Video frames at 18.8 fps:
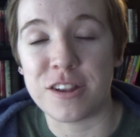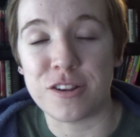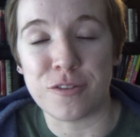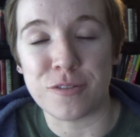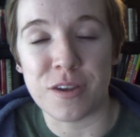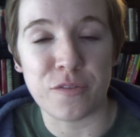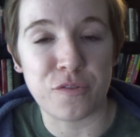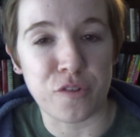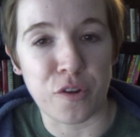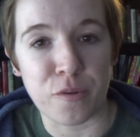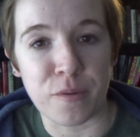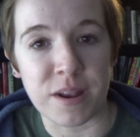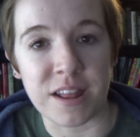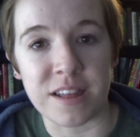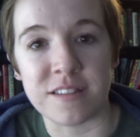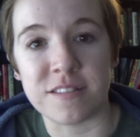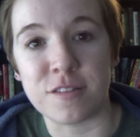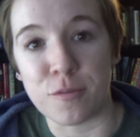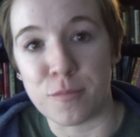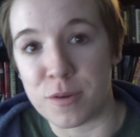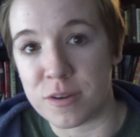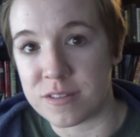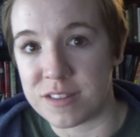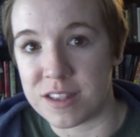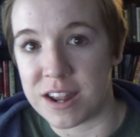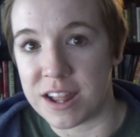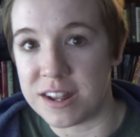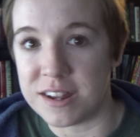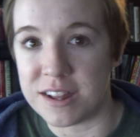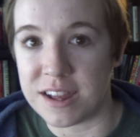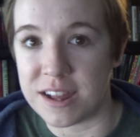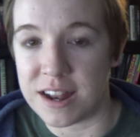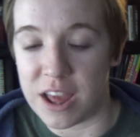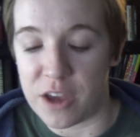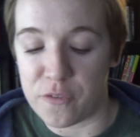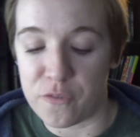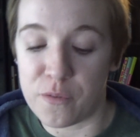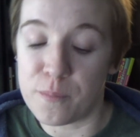I don't give star ratings to books that I
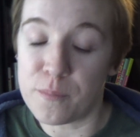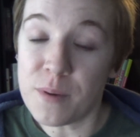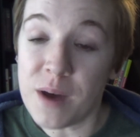DNF.